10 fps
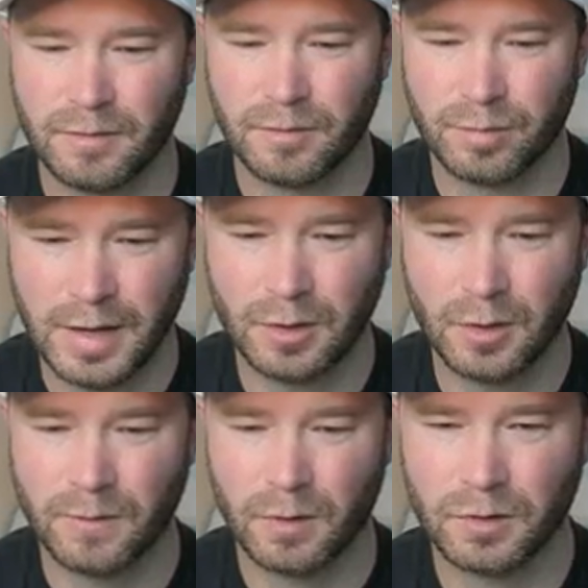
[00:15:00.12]
play with the
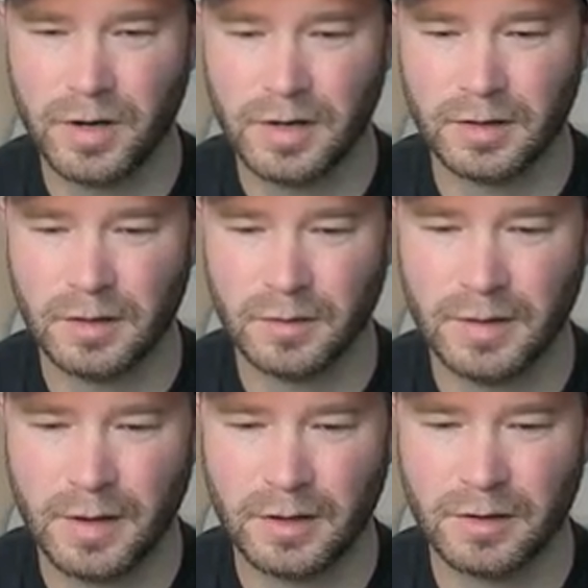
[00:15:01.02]
overall trend.
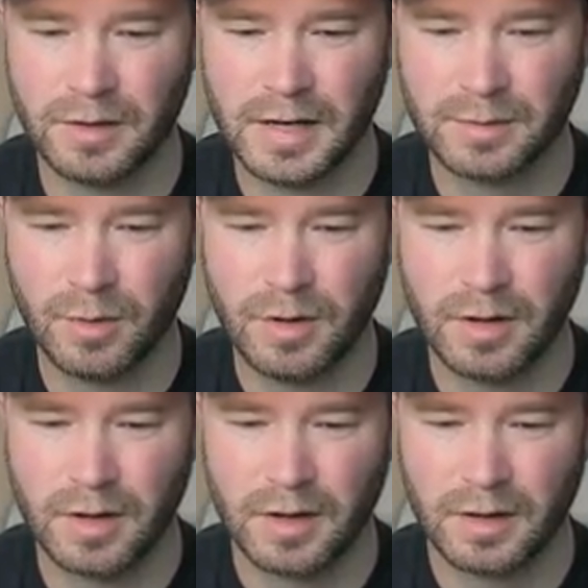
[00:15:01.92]
Down here, the dashboard,
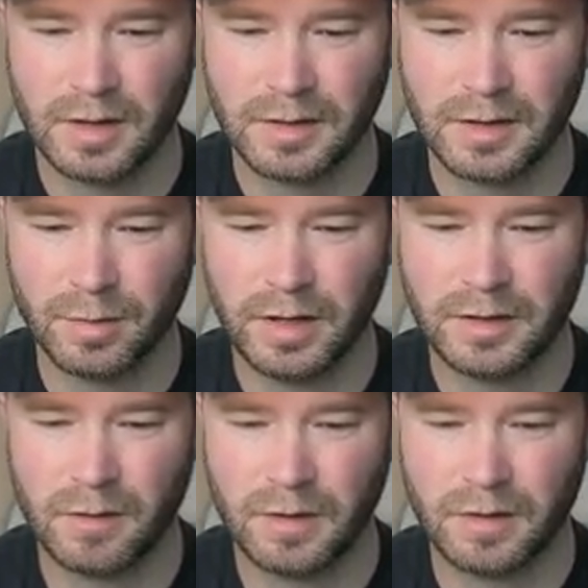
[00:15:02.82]
this is completely
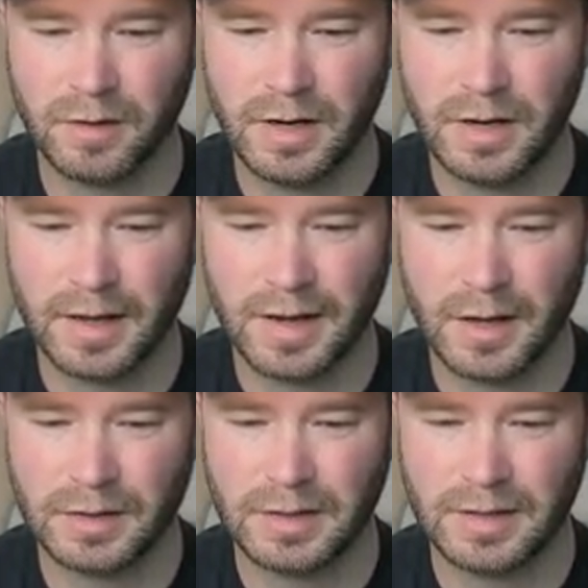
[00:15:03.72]
solid green. I like how
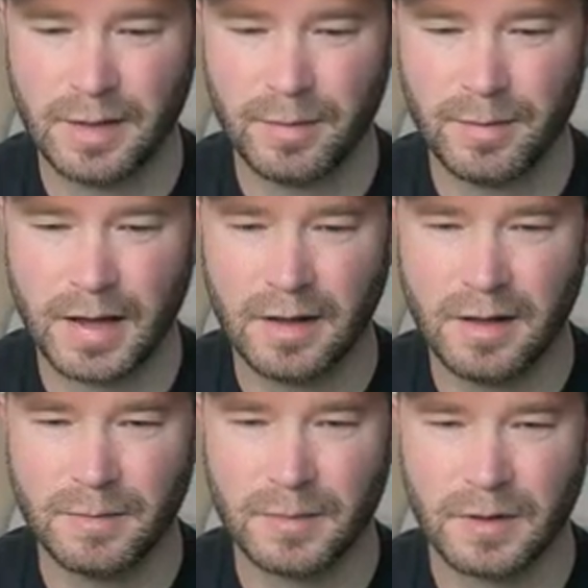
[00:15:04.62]
this is stepping back
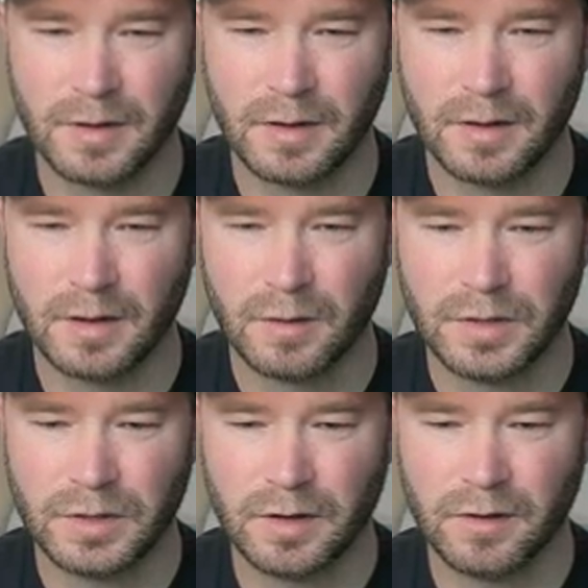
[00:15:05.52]
up,
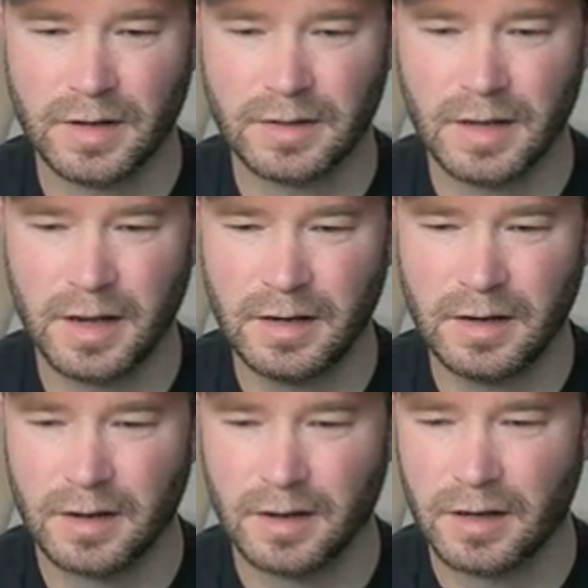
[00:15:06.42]
which is a great
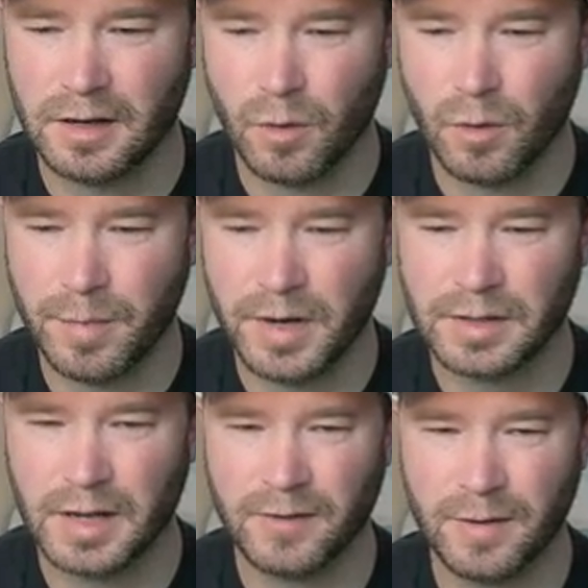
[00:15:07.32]
sign. 1 minute
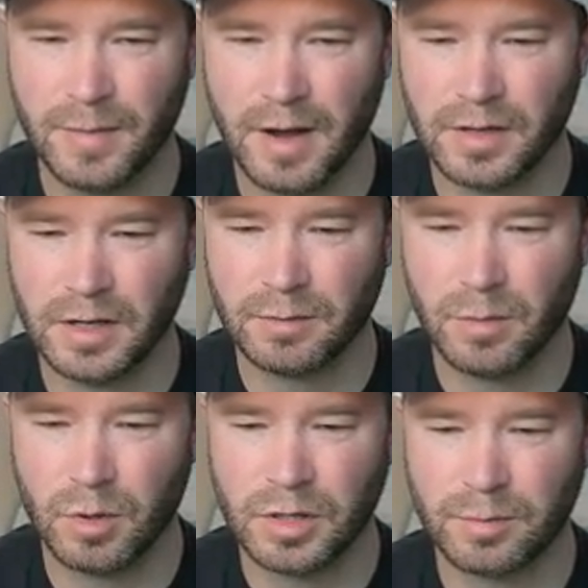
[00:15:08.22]
time frame, everything is
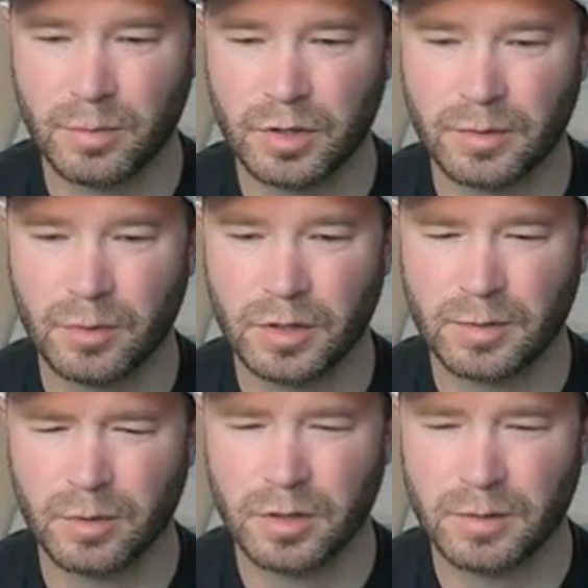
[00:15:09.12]
bullish, bullish, bullish,
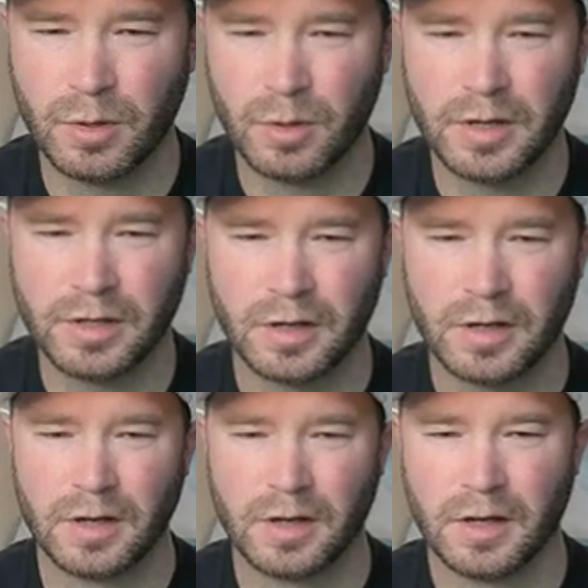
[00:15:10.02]
bullish, bullish.
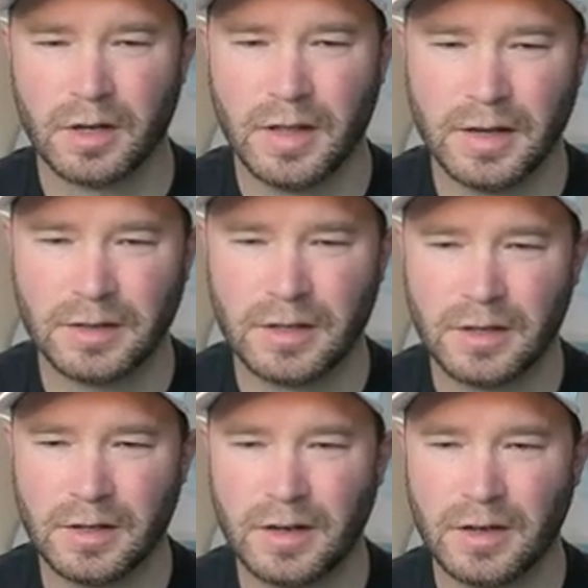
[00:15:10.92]
That is
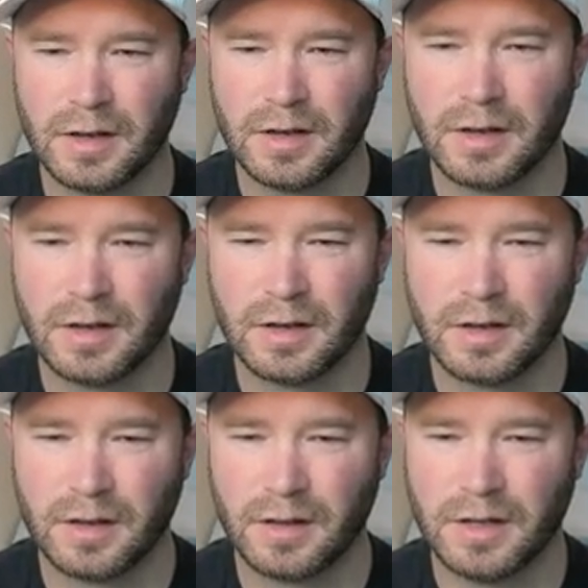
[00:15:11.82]
good.
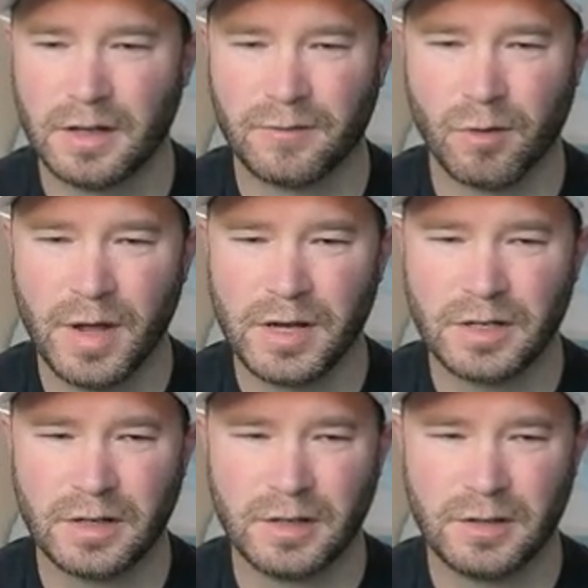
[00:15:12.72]
This
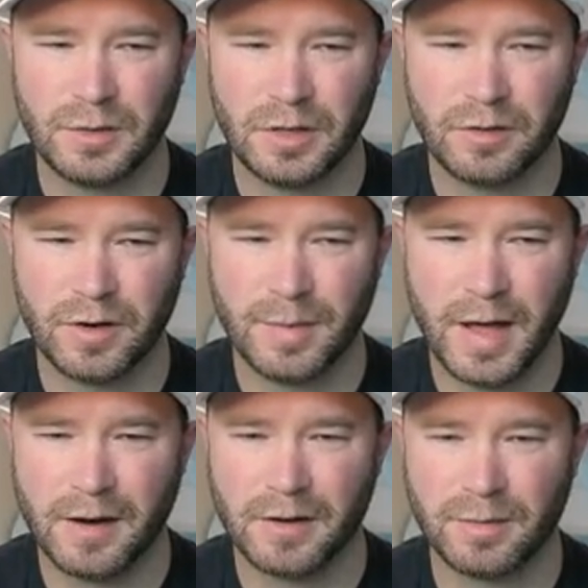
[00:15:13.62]
formation is usually a great
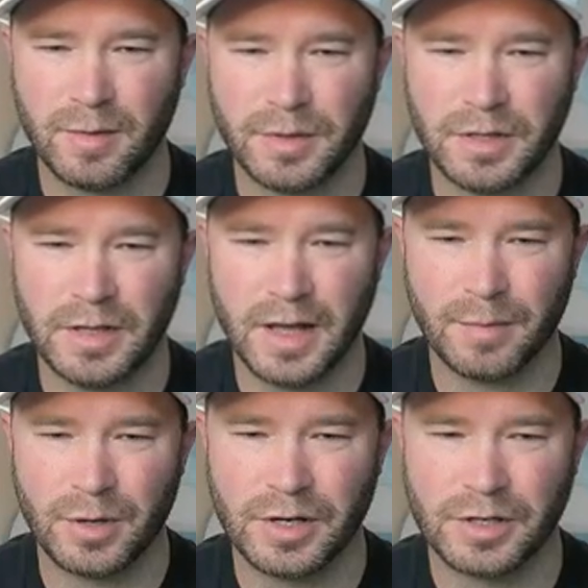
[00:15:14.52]
pattern to be able to see
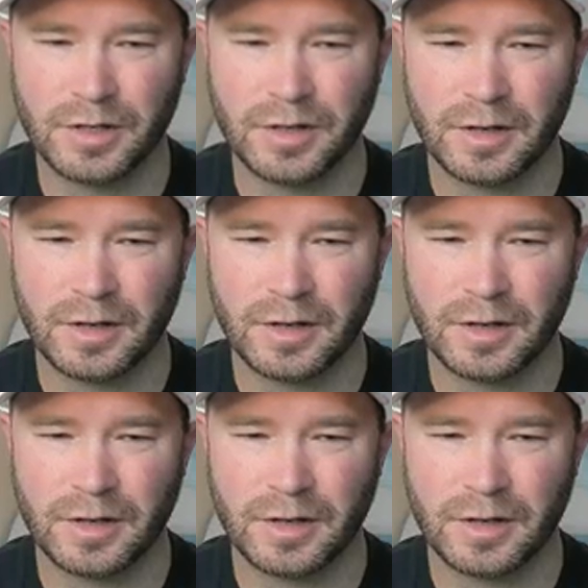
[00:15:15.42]
that push.